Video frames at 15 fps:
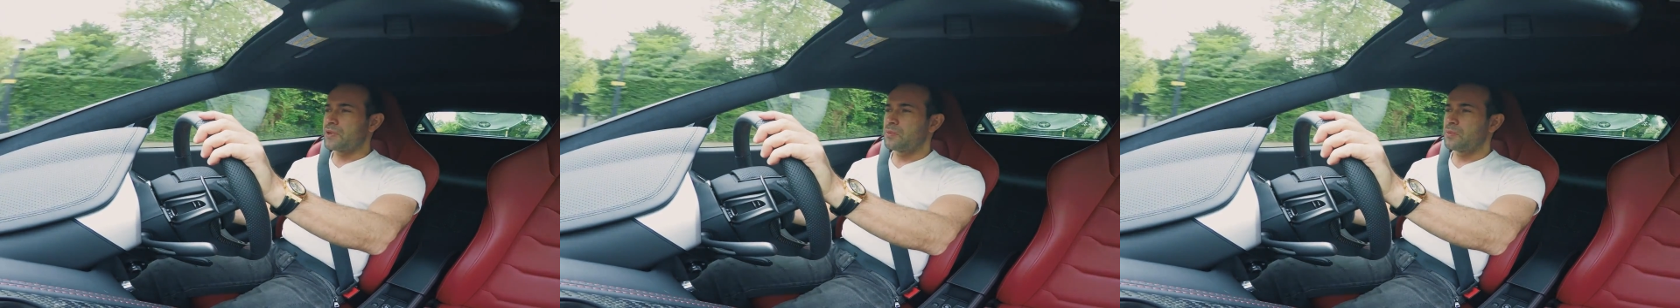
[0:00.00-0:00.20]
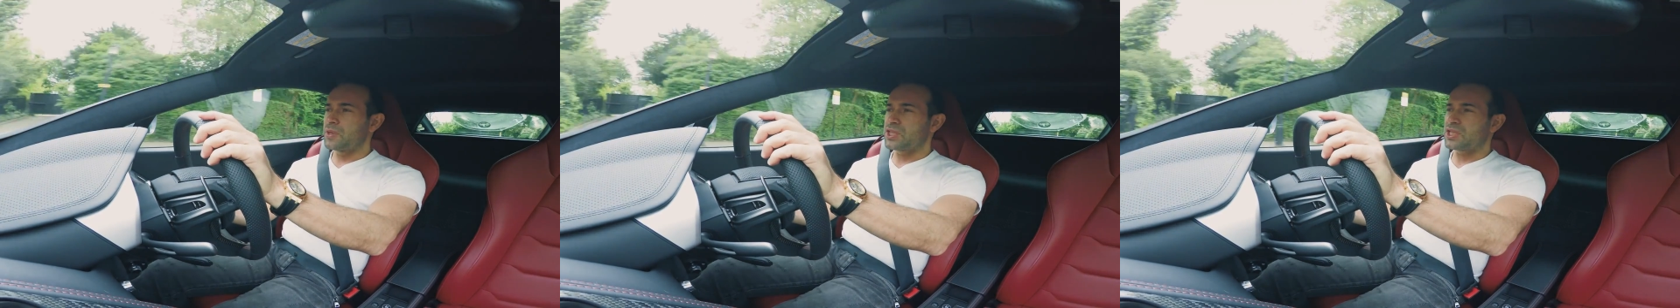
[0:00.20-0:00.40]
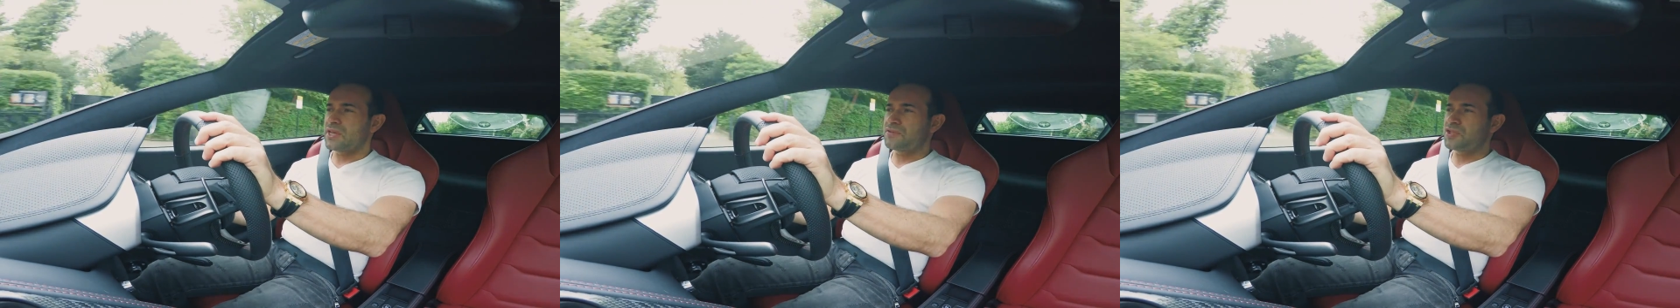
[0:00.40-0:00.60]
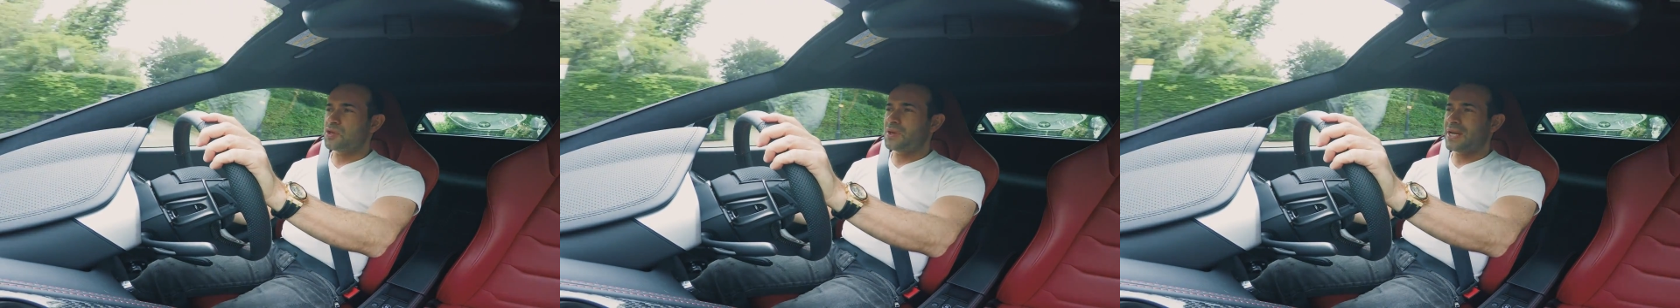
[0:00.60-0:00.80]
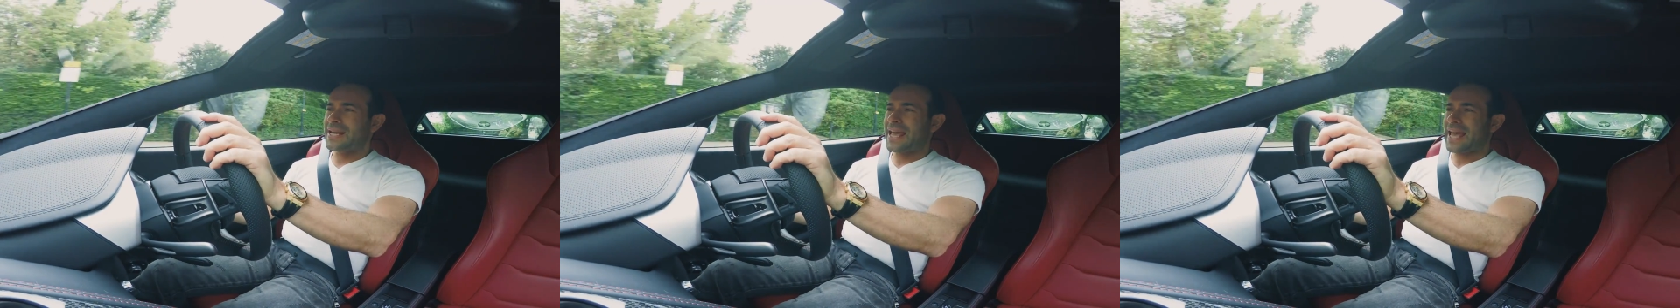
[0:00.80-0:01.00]
which gives you
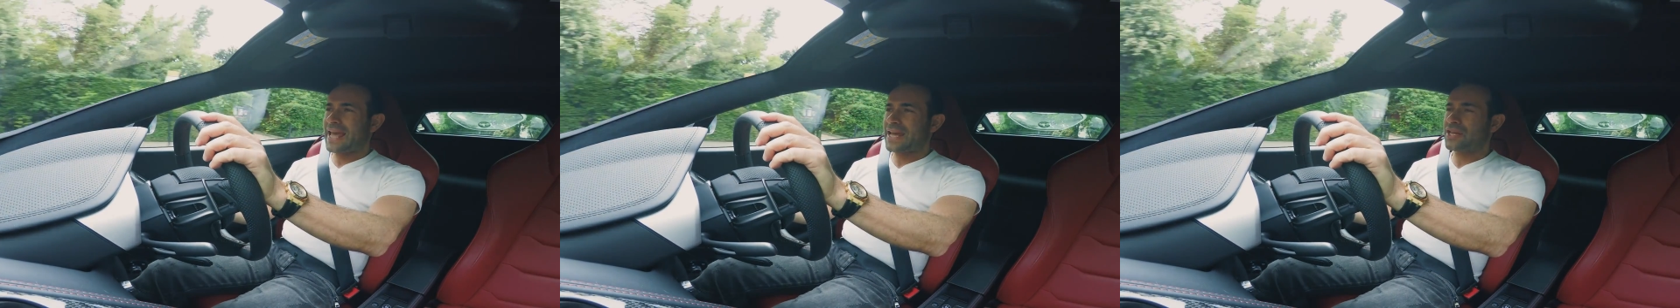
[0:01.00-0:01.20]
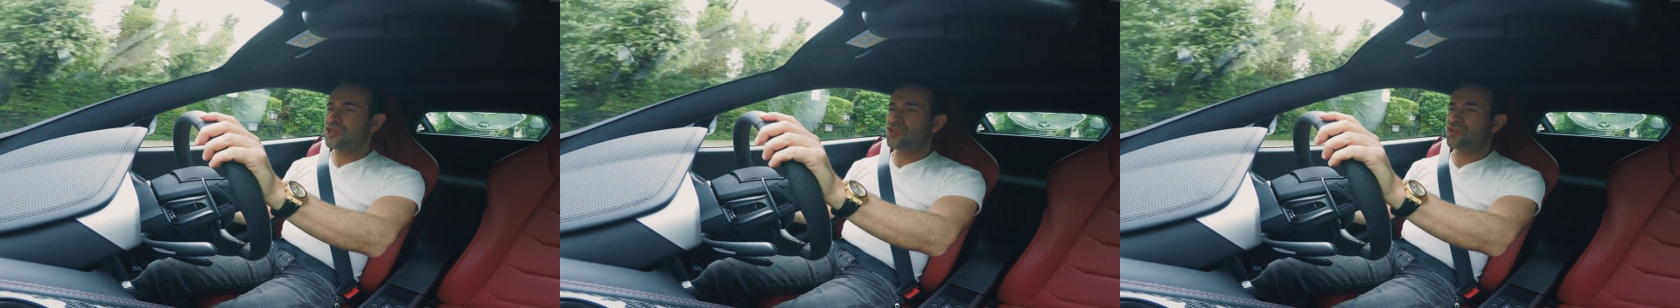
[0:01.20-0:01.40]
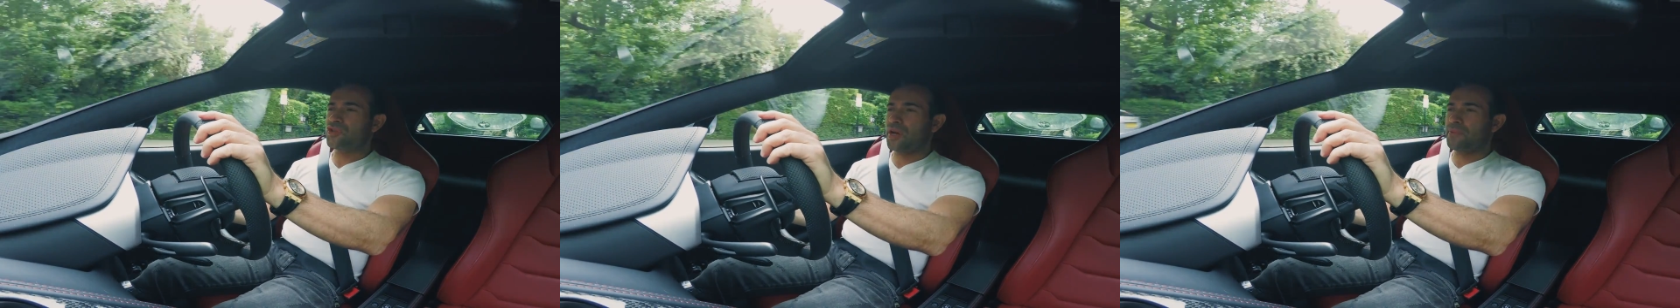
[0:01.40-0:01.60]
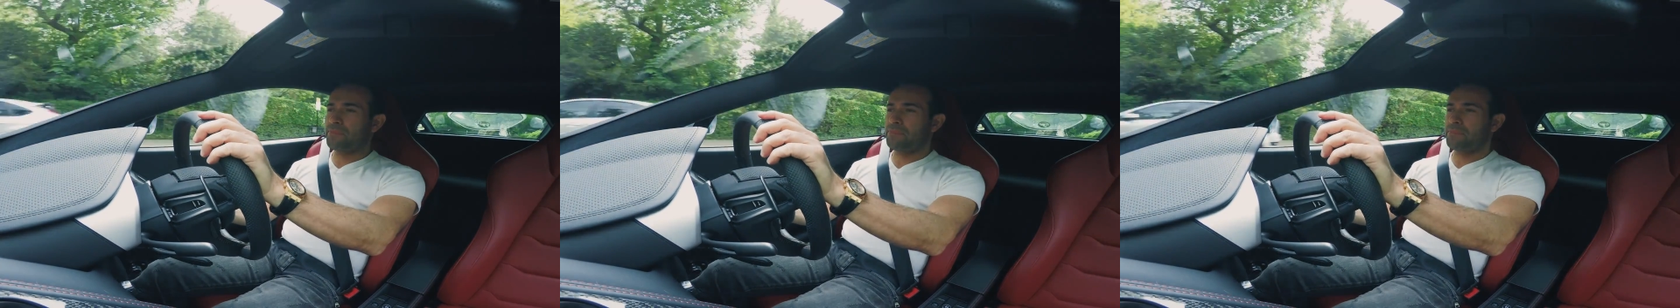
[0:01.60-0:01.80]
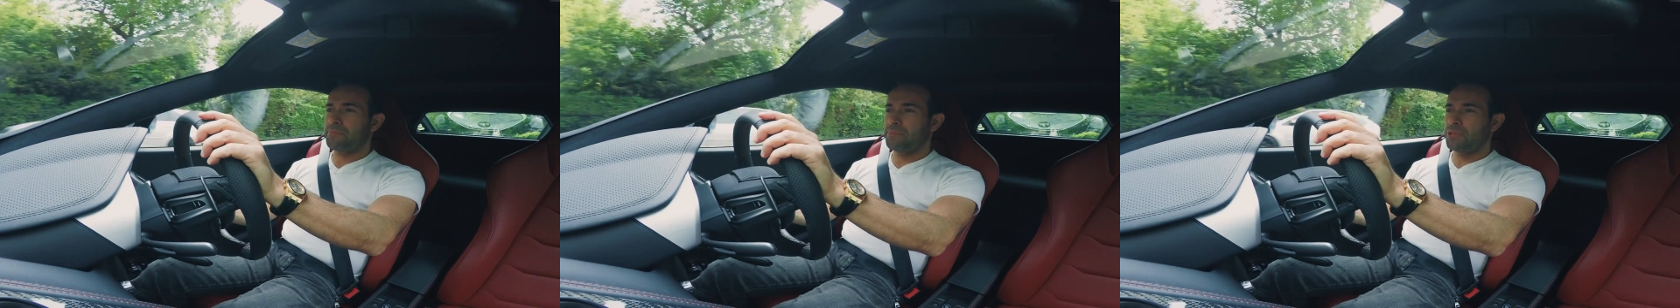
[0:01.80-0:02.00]
an extra
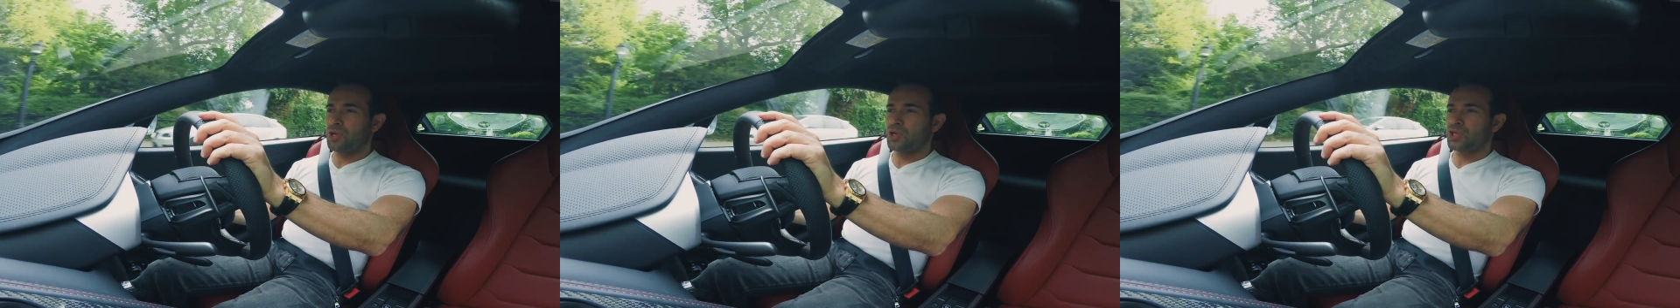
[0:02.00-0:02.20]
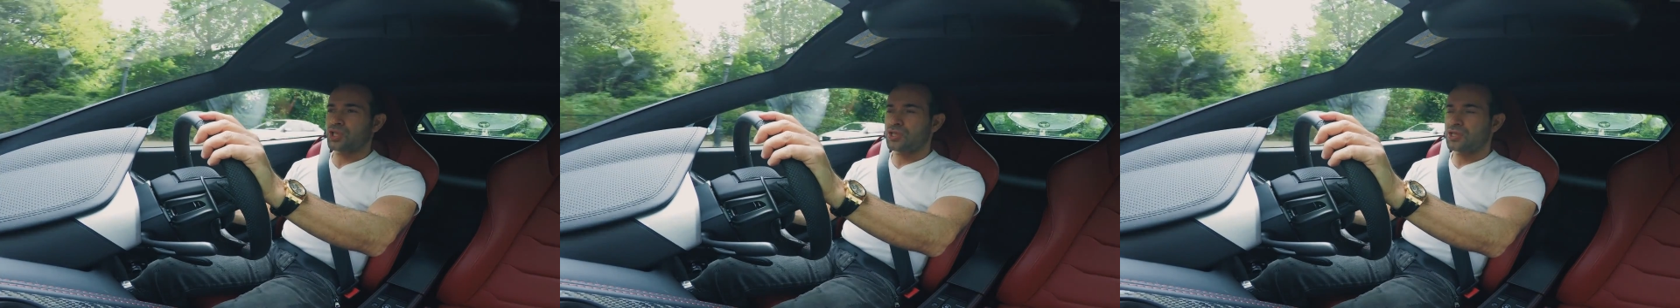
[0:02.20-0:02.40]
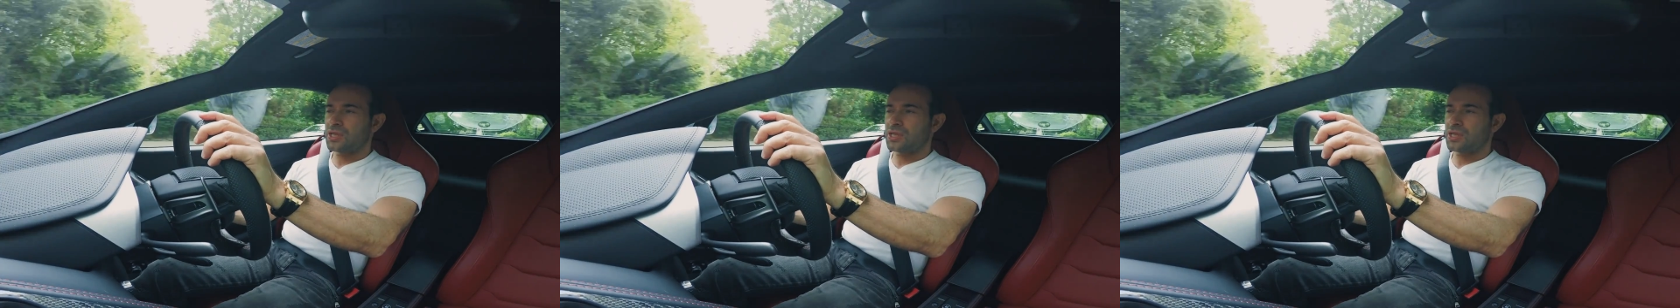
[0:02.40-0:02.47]
push